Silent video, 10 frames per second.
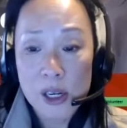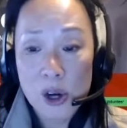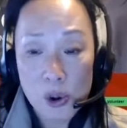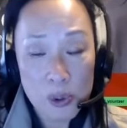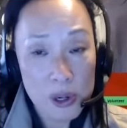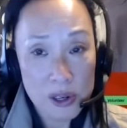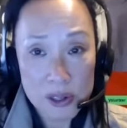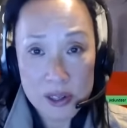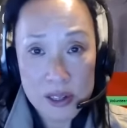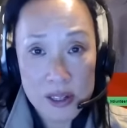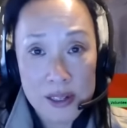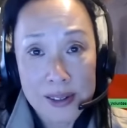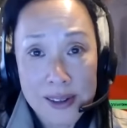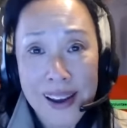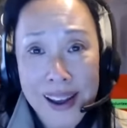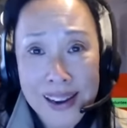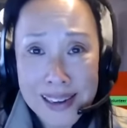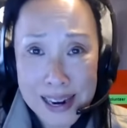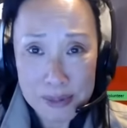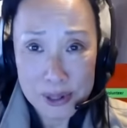coworkers, and
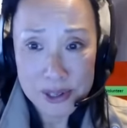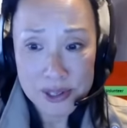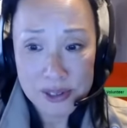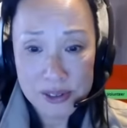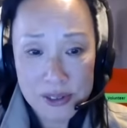neighbors.